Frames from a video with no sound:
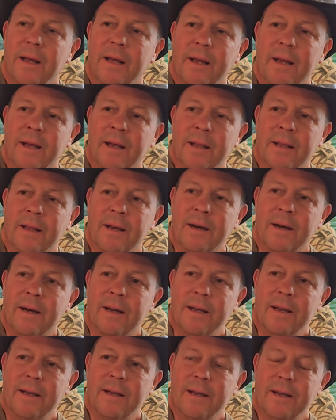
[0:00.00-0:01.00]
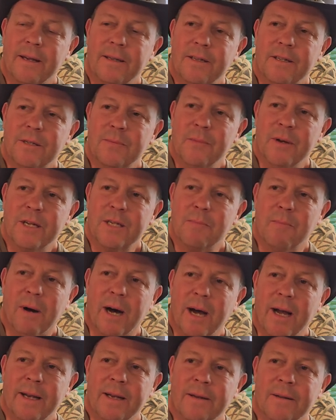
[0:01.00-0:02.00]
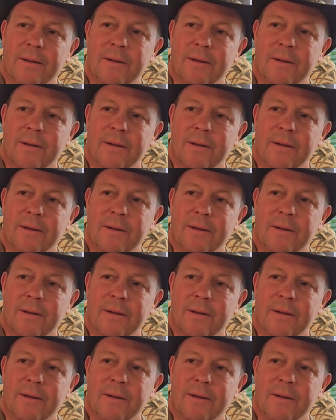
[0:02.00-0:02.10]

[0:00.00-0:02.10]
And uh, he, he just makes Biden